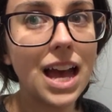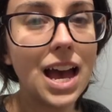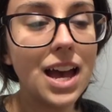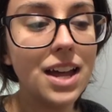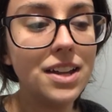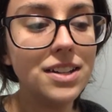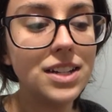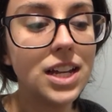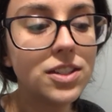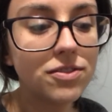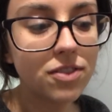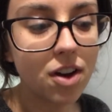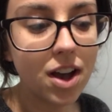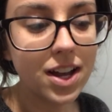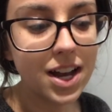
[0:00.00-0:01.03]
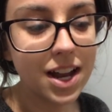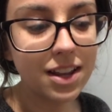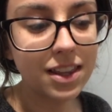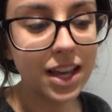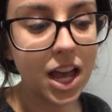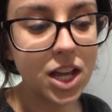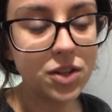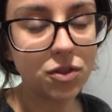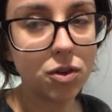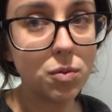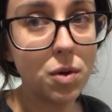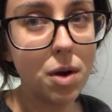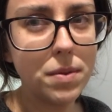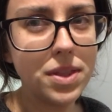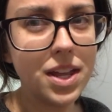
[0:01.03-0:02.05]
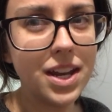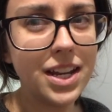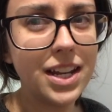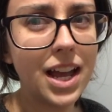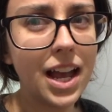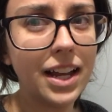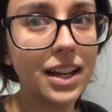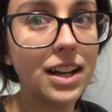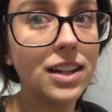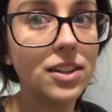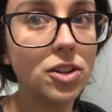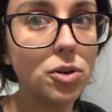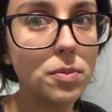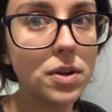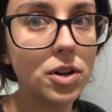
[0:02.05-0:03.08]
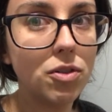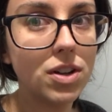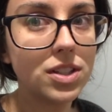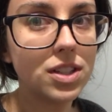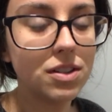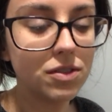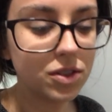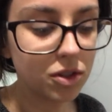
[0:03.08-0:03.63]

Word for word: and he's fine out of the cage for a while, but then he can get a little bit aggressive.